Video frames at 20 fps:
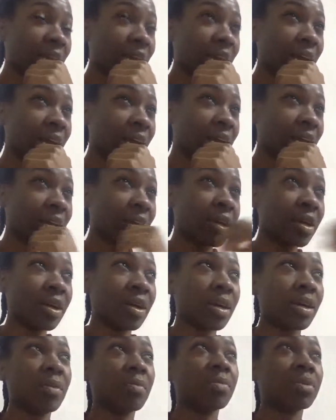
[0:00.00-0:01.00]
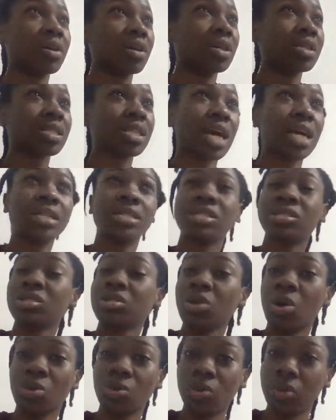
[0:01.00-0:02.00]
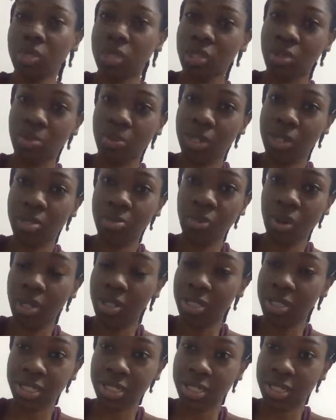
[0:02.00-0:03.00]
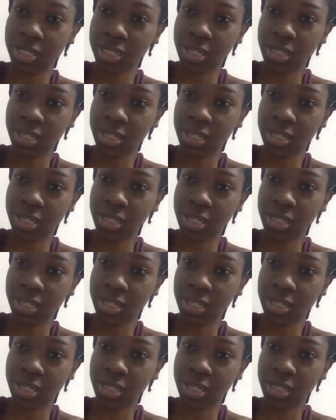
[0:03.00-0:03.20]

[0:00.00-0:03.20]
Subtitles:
yeah, because I just don't want to be sponsored